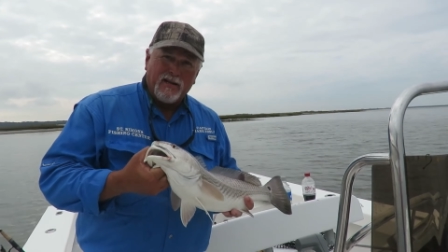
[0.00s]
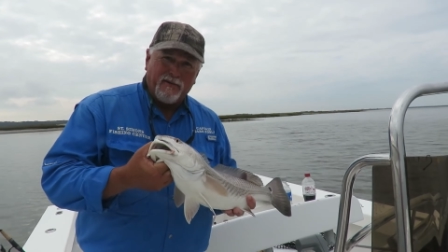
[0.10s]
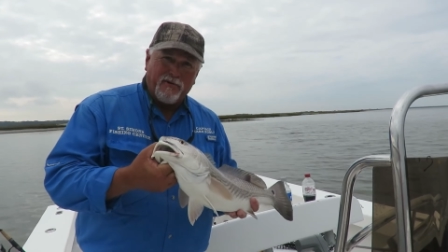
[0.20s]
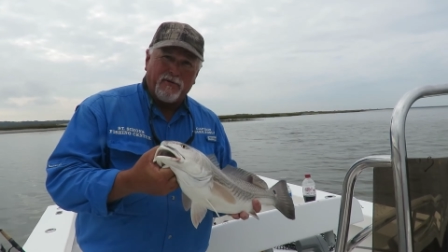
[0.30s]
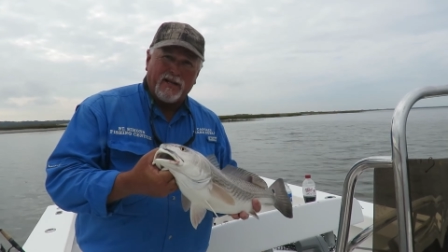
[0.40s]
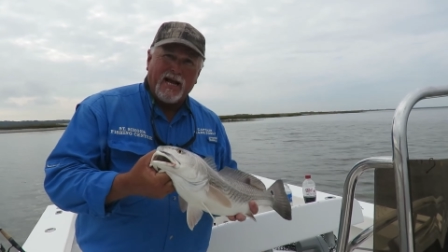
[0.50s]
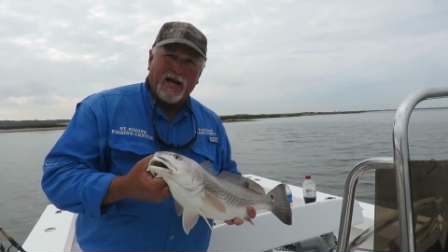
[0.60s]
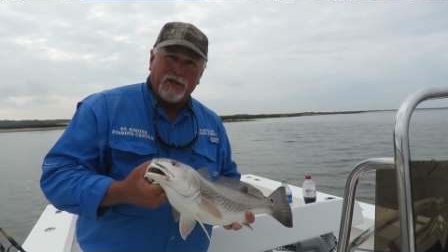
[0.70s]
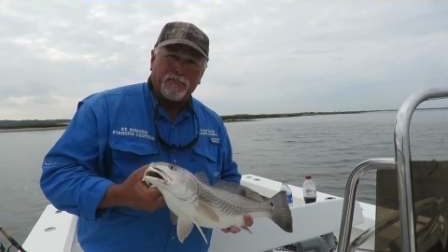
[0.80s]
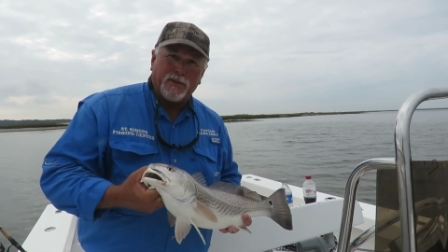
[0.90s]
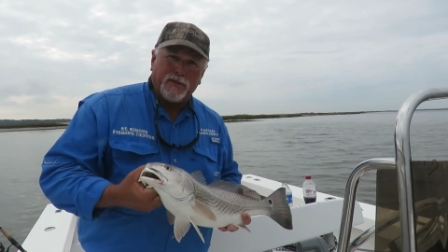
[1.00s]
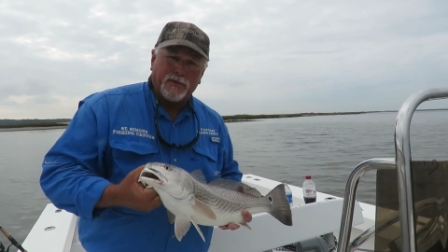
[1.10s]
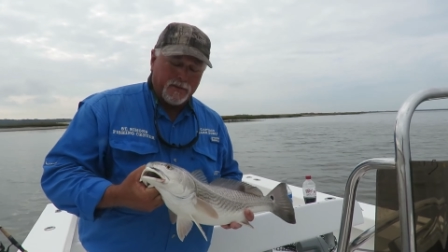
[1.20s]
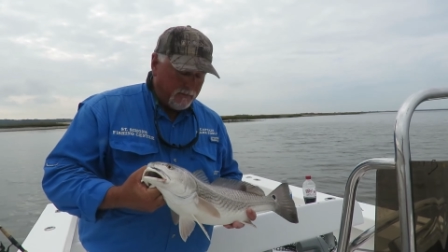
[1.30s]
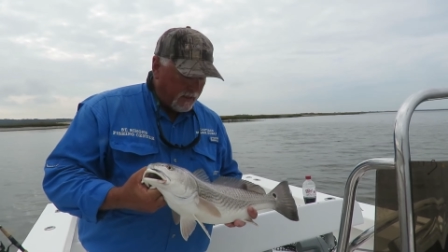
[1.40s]
if you're the guy who's putting the
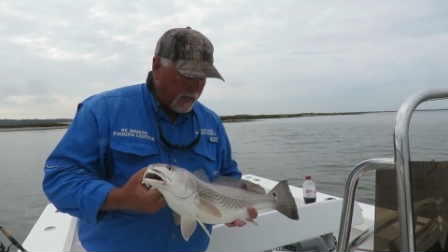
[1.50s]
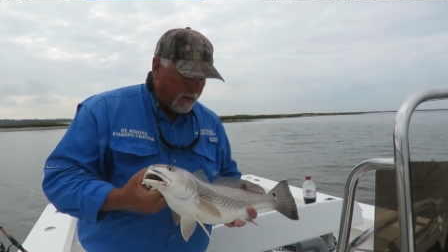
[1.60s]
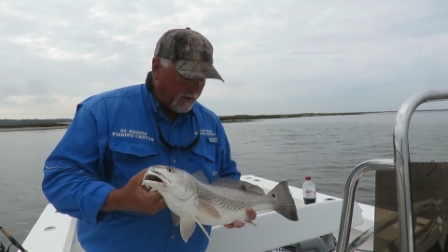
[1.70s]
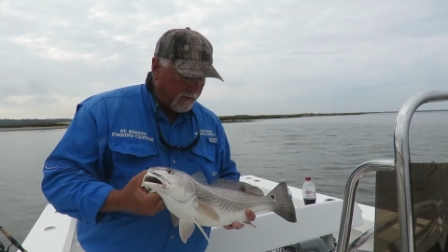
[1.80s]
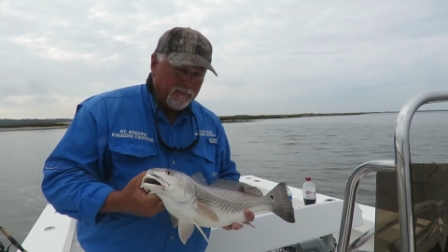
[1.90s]
trip together.